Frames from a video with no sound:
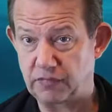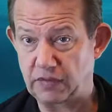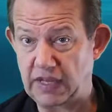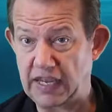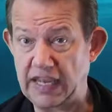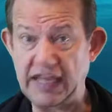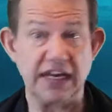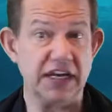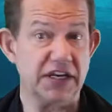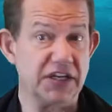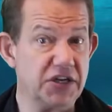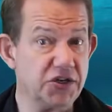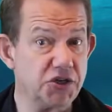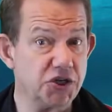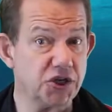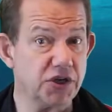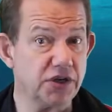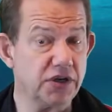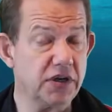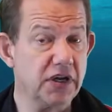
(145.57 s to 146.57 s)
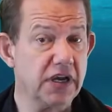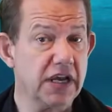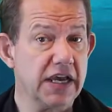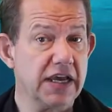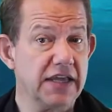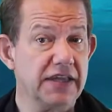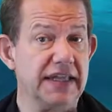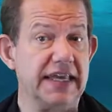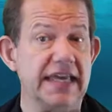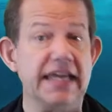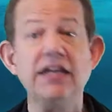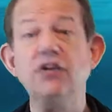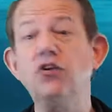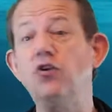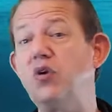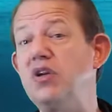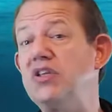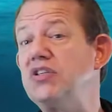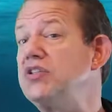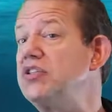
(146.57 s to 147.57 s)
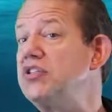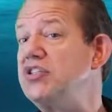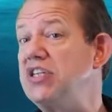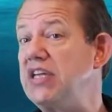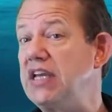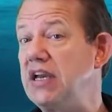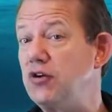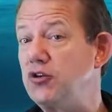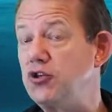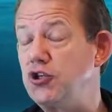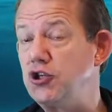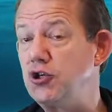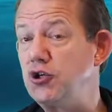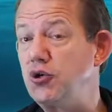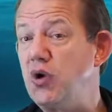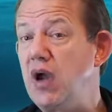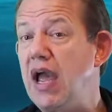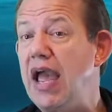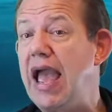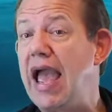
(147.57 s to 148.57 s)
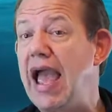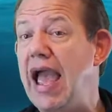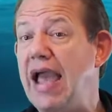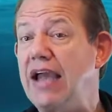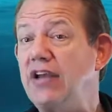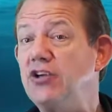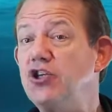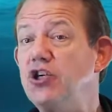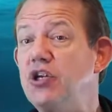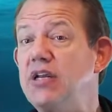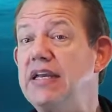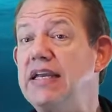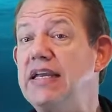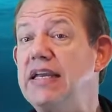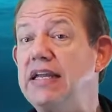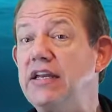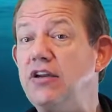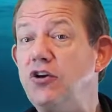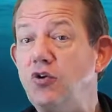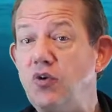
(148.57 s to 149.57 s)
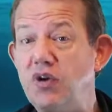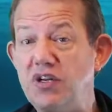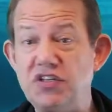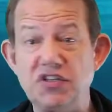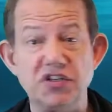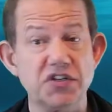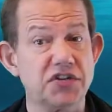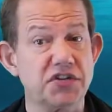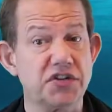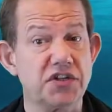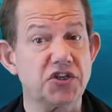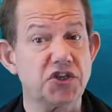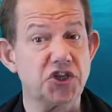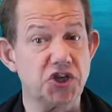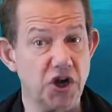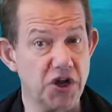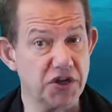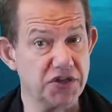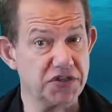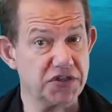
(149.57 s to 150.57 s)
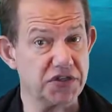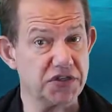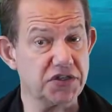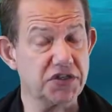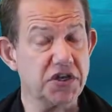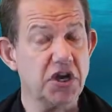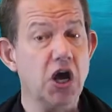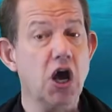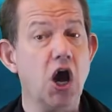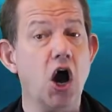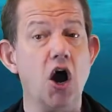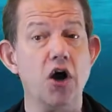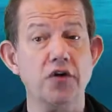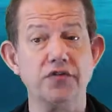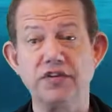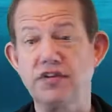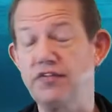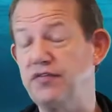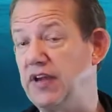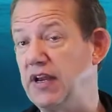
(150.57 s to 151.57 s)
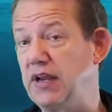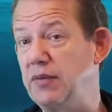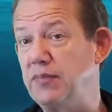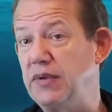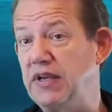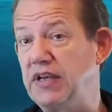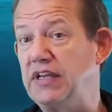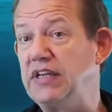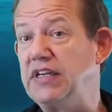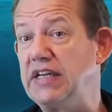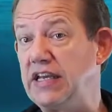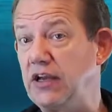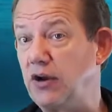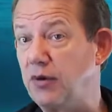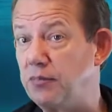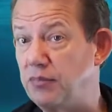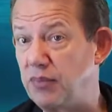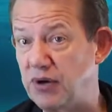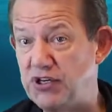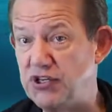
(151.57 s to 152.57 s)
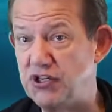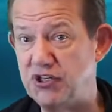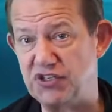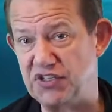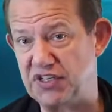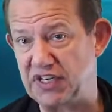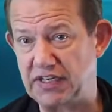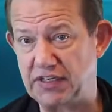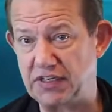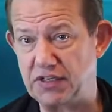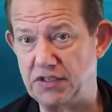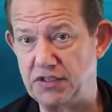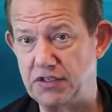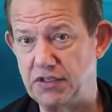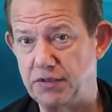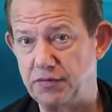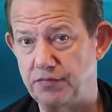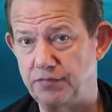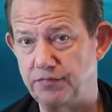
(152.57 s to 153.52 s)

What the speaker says: In addition, the increased CO2 actually increases the chances of developing decompression sickness.